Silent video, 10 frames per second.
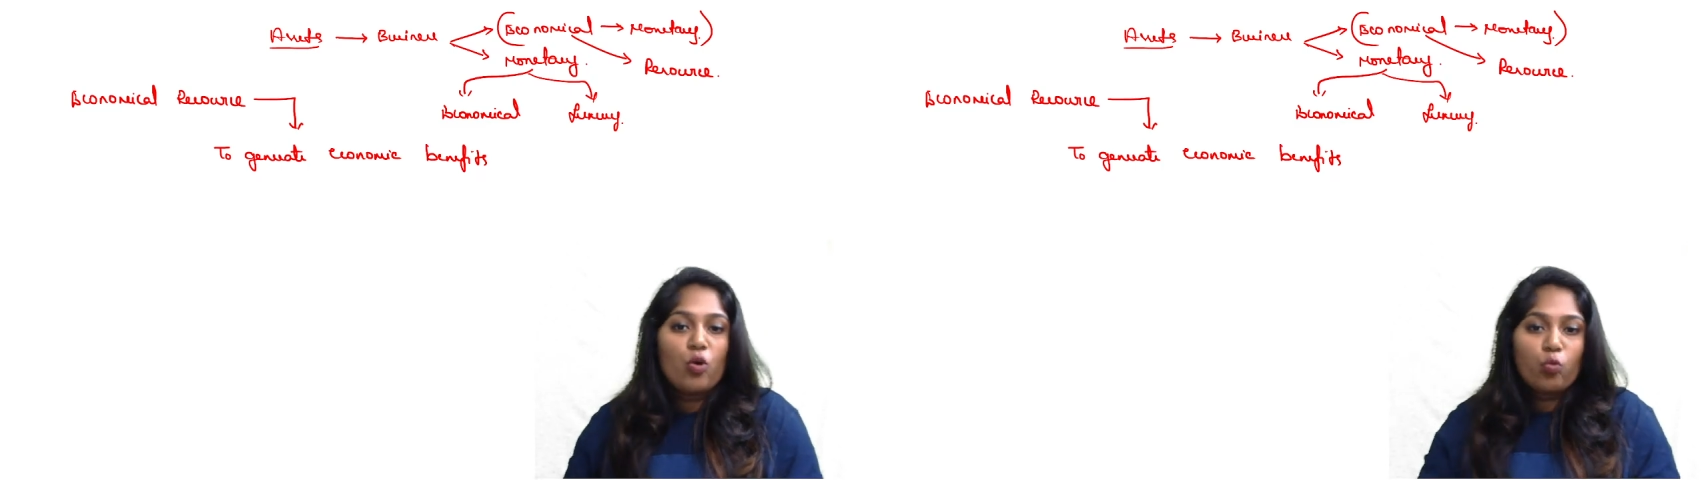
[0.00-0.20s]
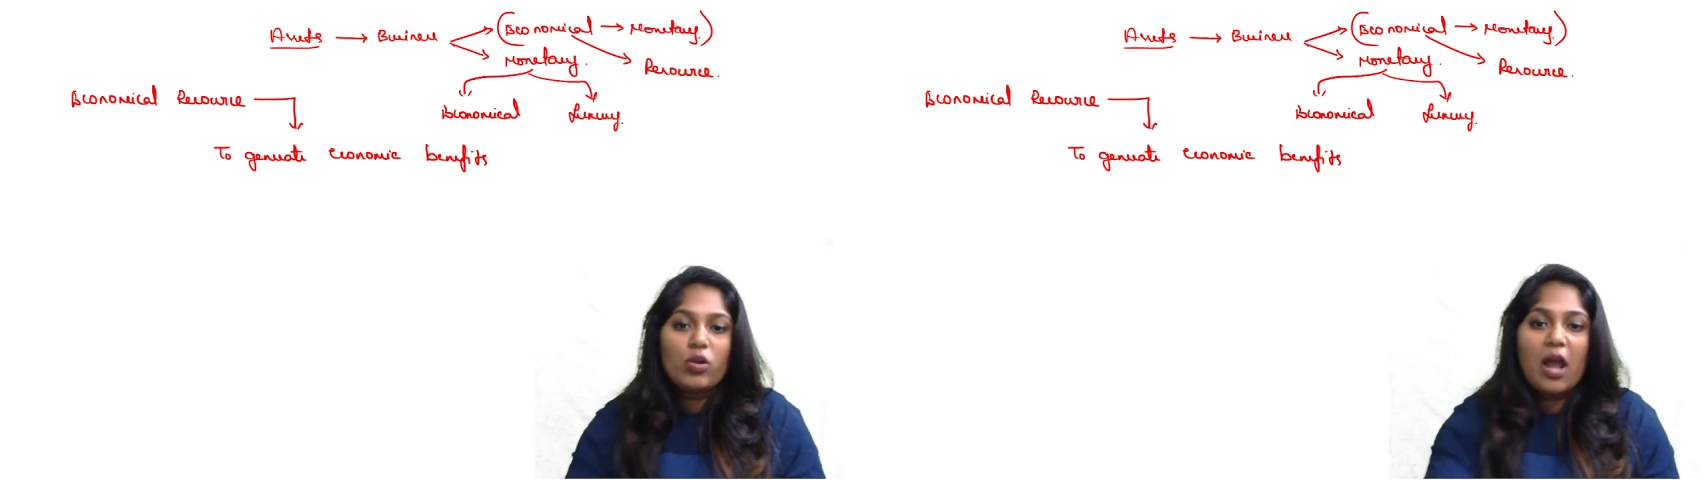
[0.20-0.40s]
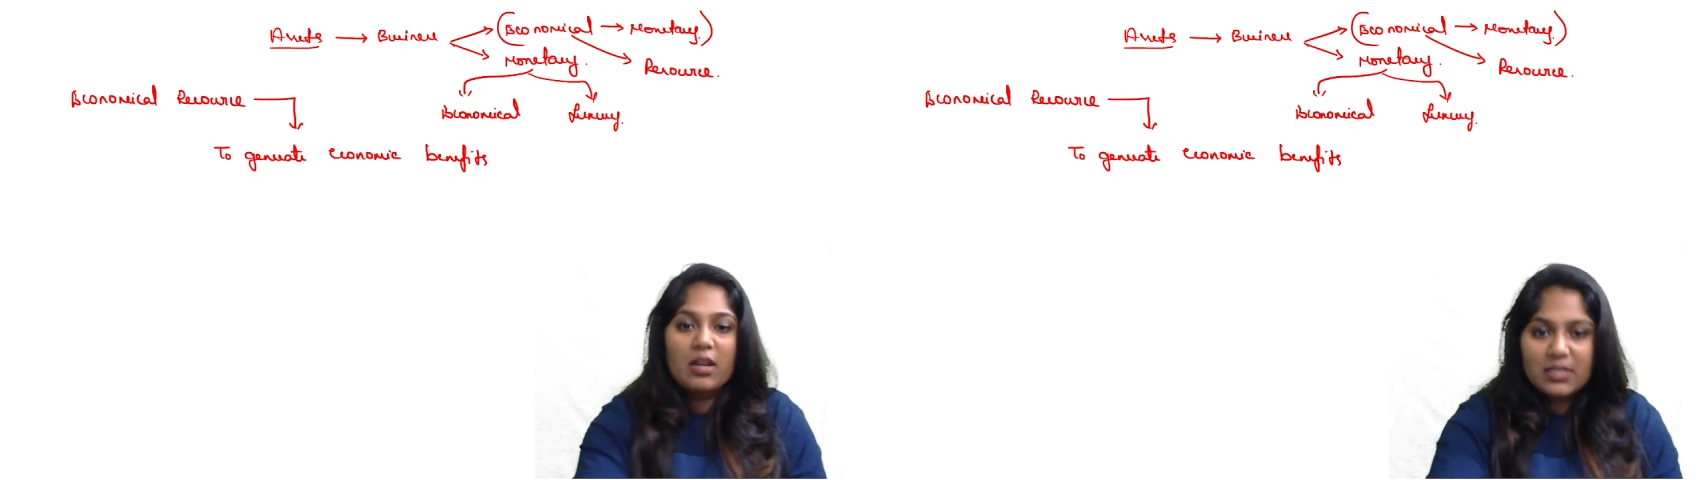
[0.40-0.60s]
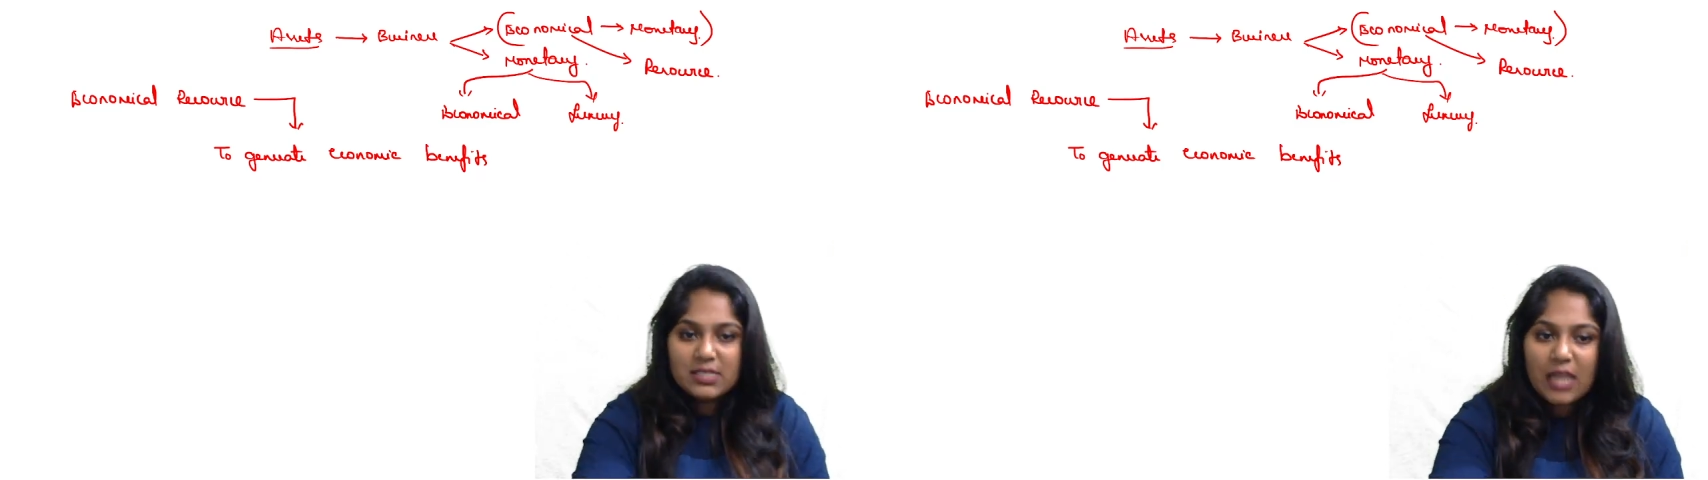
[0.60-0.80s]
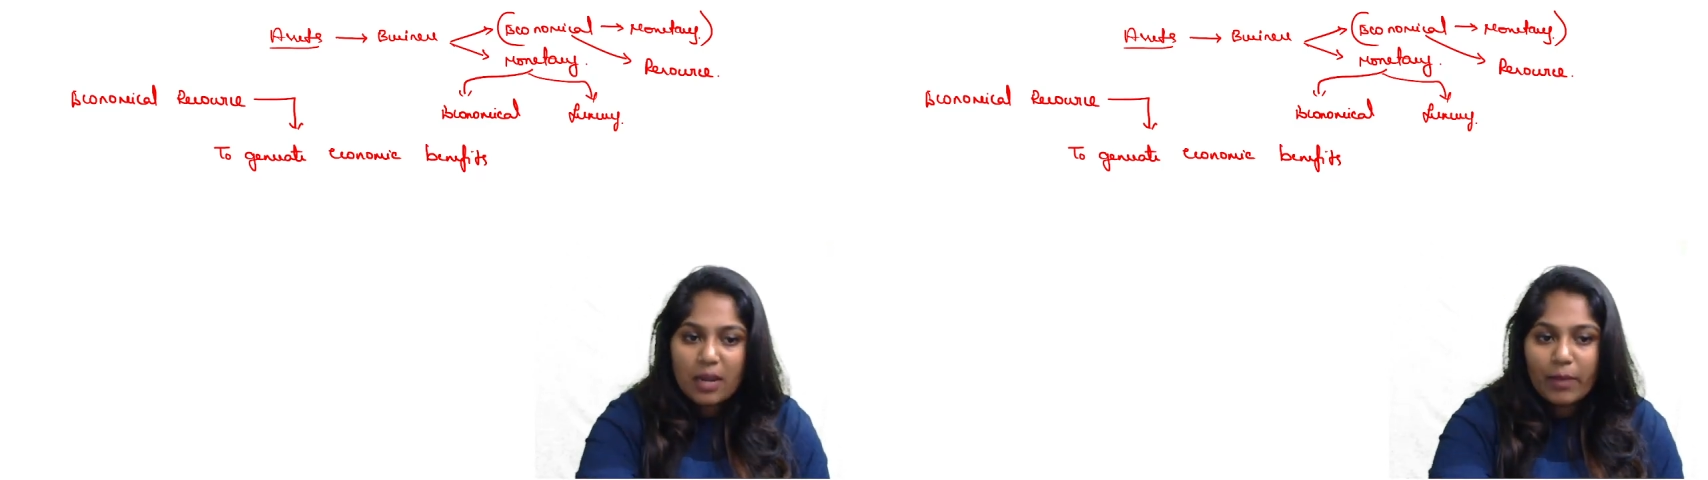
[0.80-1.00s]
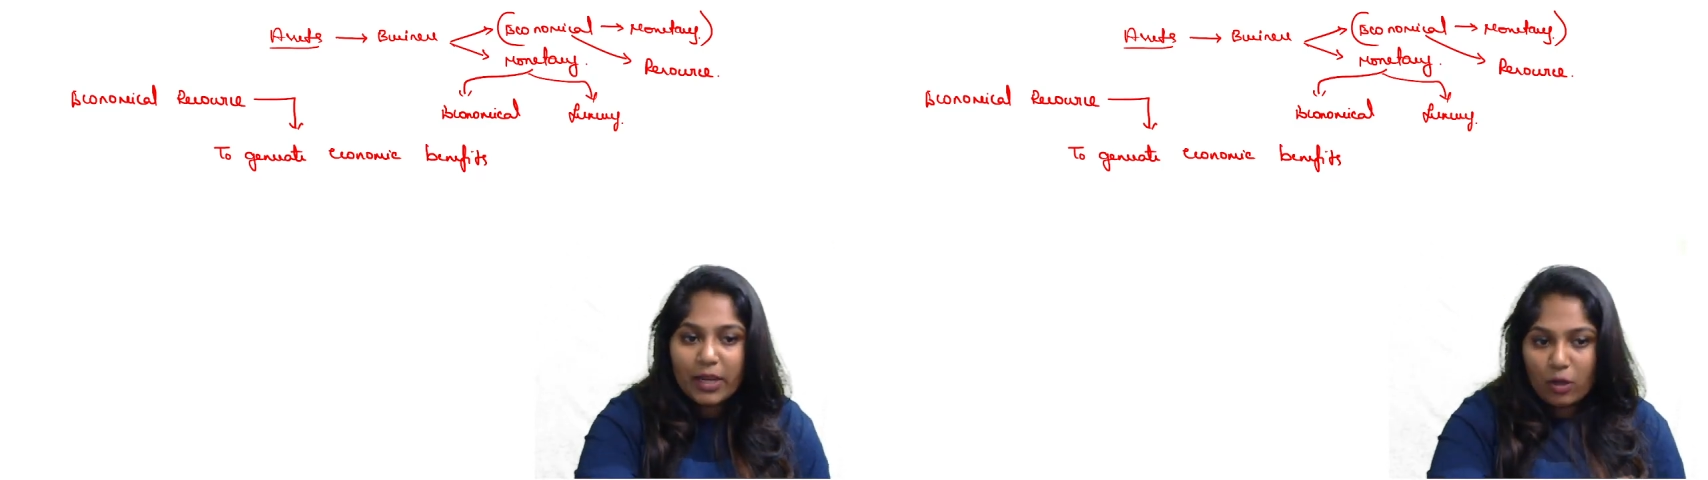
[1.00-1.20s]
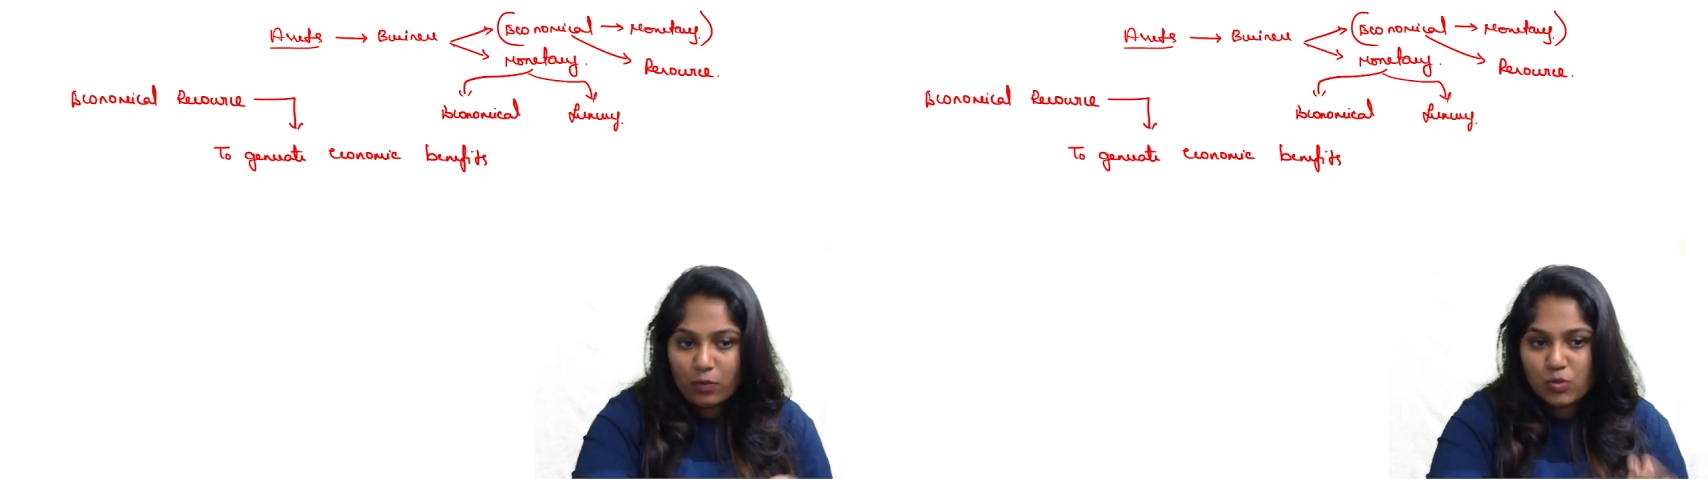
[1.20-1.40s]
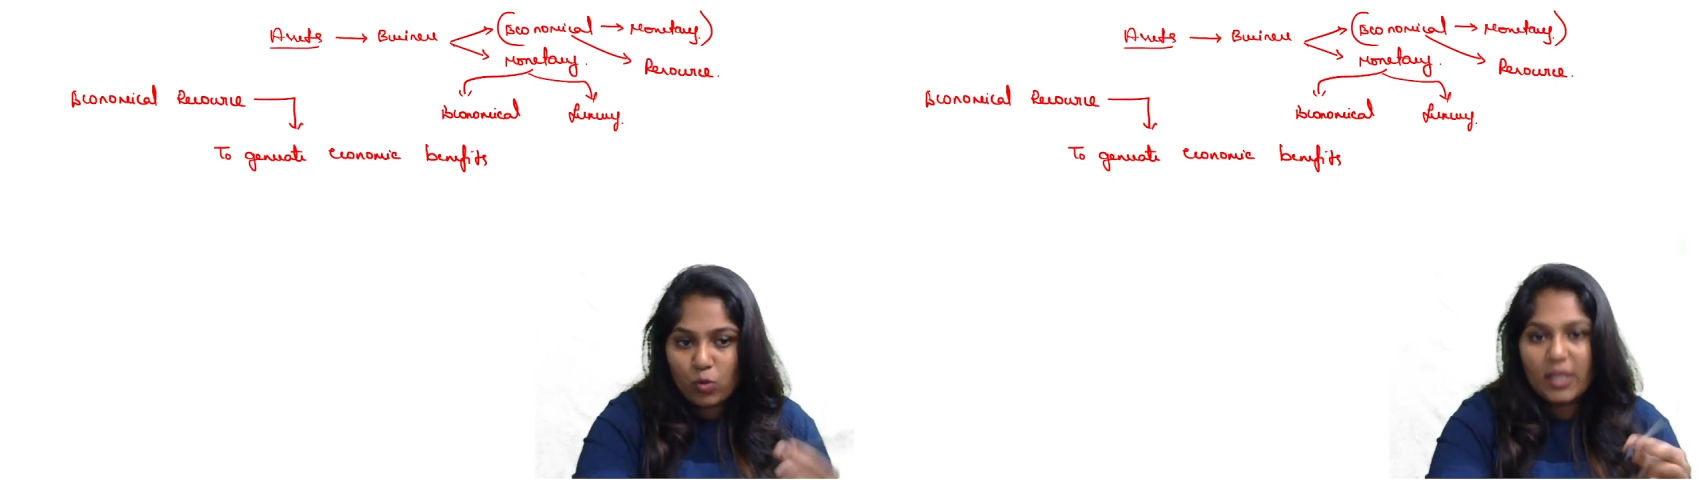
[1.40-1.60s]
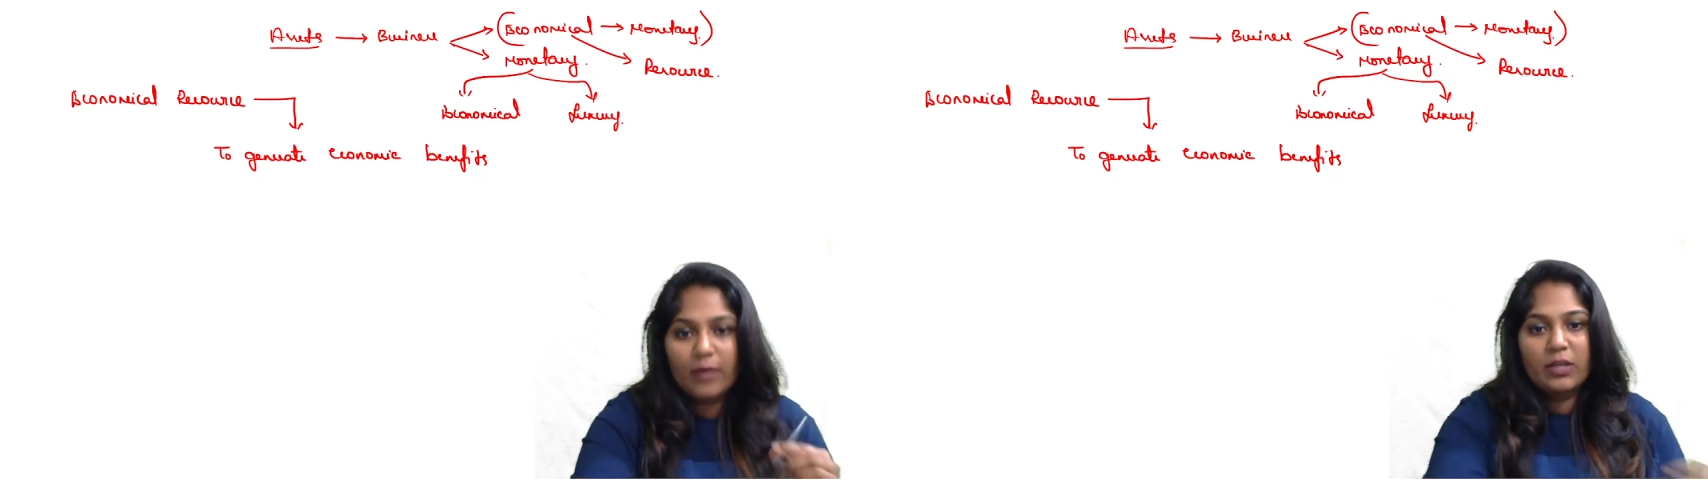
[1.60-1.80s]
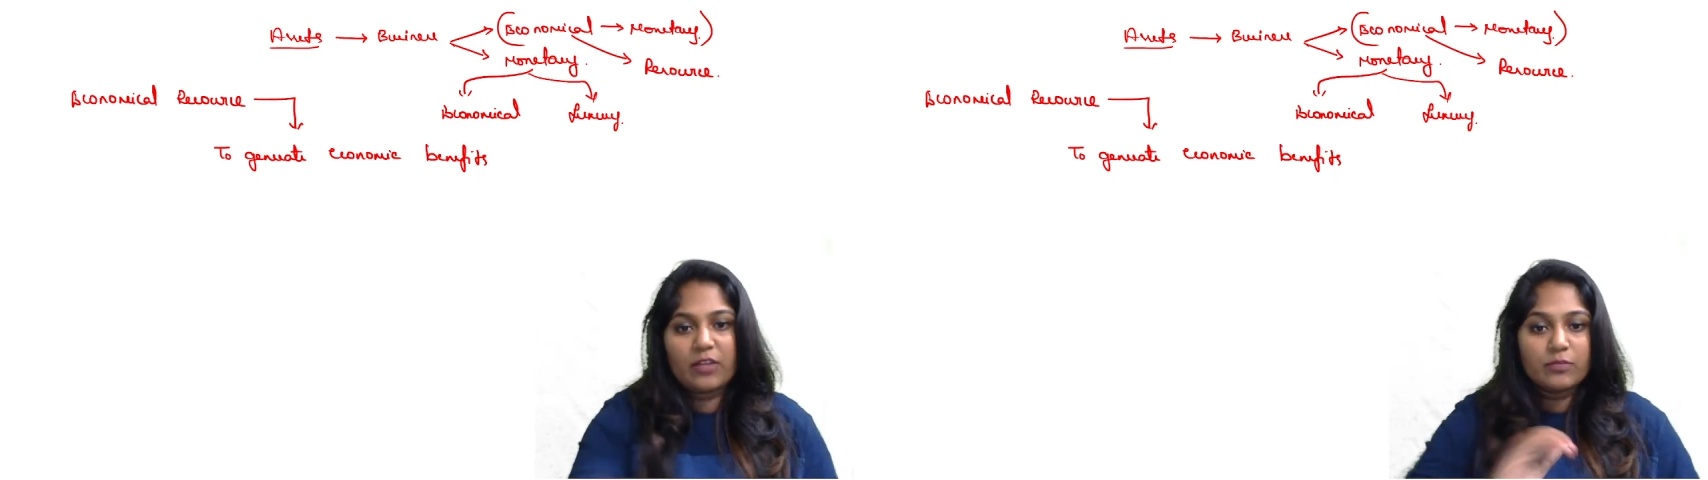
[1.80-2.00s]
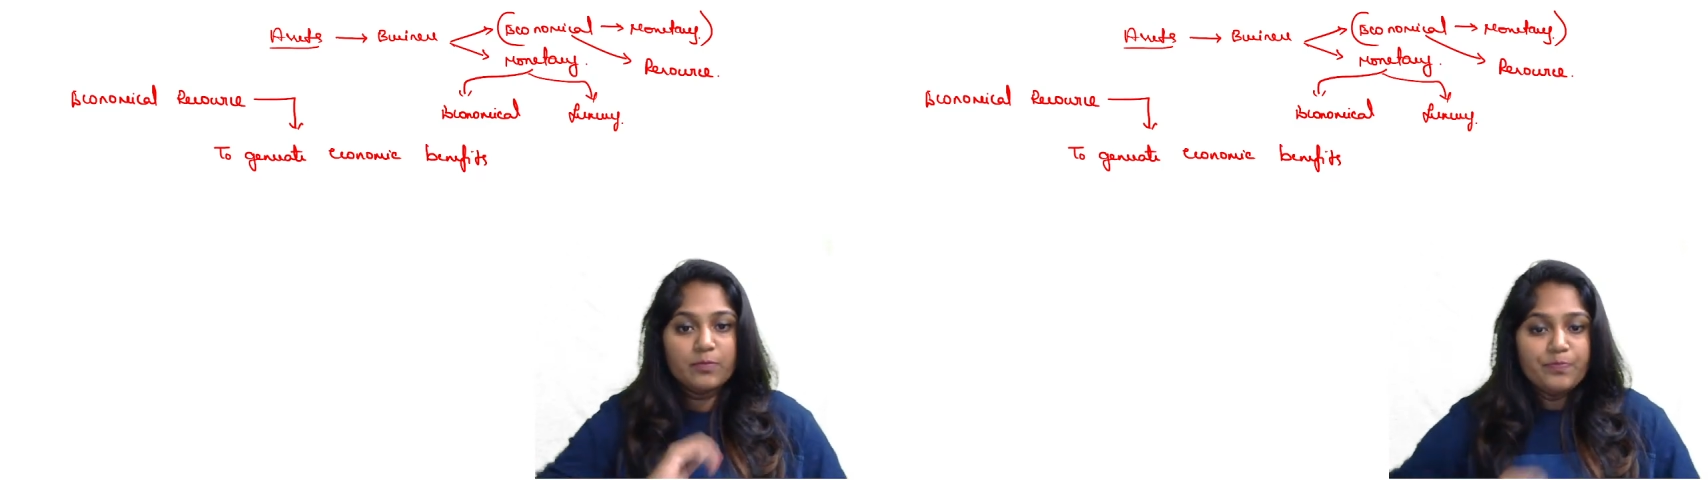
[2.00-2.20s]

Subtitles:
would understand by now is what I believe.